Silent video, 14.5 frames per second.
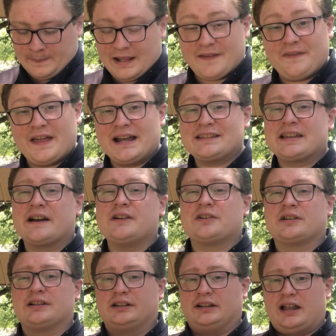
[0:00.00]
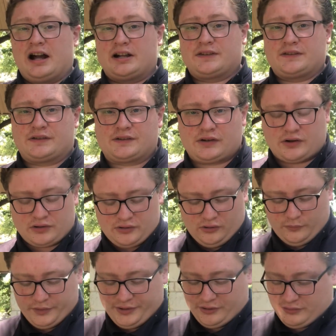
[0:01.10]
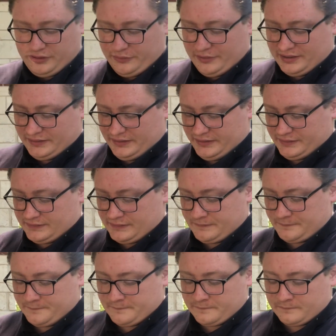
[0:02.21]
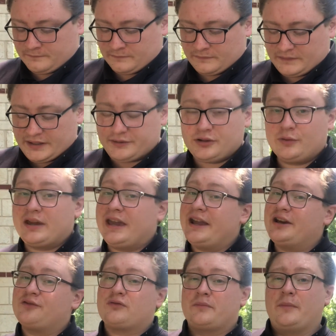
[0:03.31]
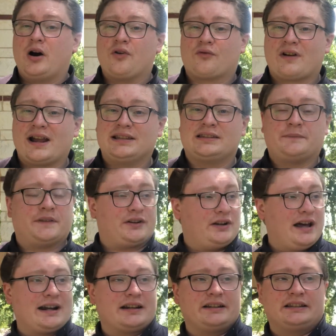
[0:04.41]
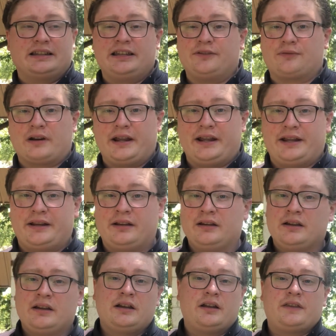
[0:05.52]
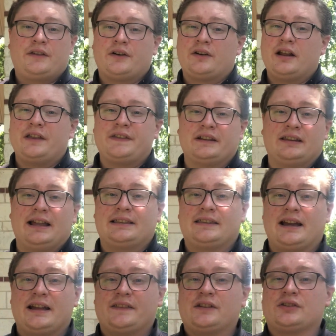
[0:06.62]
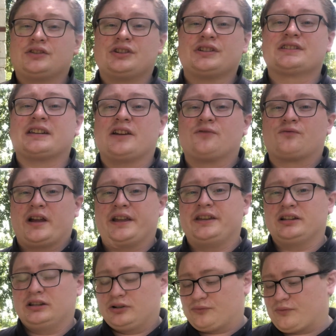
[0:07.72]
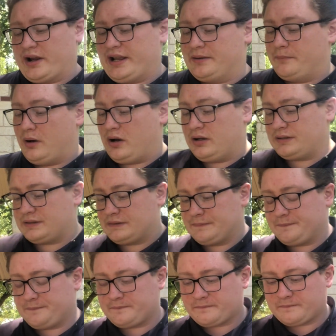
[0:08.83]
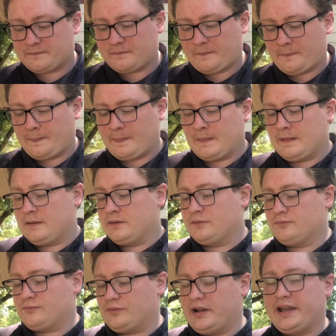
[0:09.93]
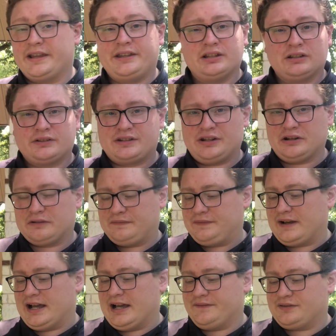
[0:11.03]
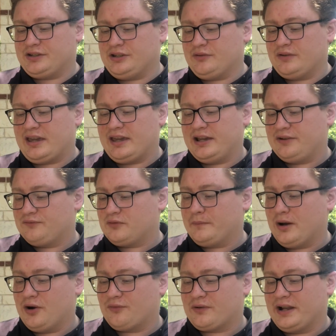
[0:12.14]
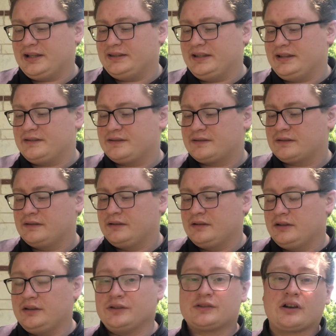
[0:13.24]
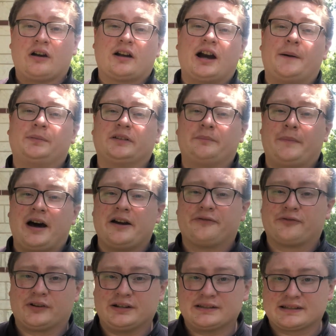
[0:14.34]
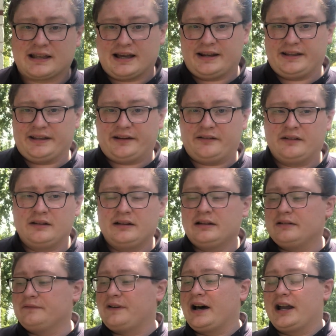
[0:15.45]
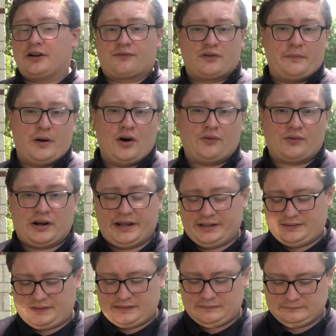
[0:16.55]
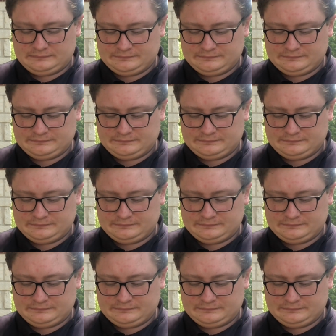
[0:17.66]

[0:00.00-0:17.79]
And that's how you're going to lock the circle when you're doing these. Now you can remote raid them. They're not an elite raid. They're nothing like that. They're just a regular raid boss. Regular tier 5. So you can remote raid these. You saw a couple of my friends got in via remote raids.